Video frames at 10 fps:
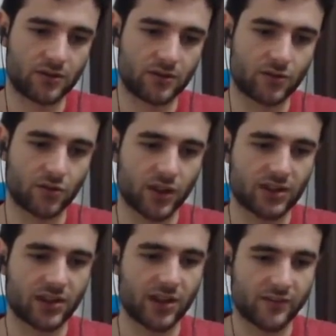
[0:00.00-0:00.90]
So
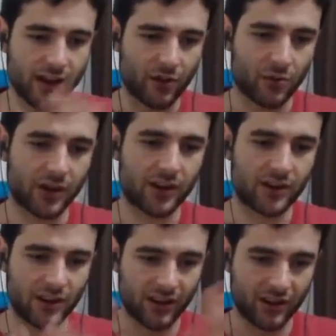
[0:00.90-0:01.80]
that's kind of how it'll work
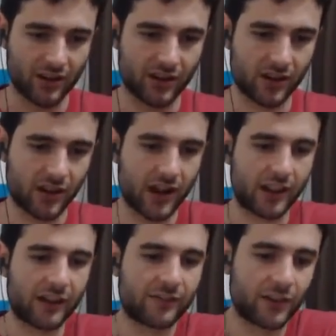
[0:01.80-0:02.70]
in a high
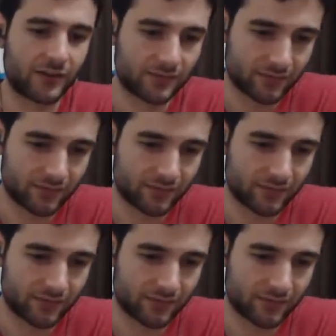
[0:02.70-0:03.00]
level.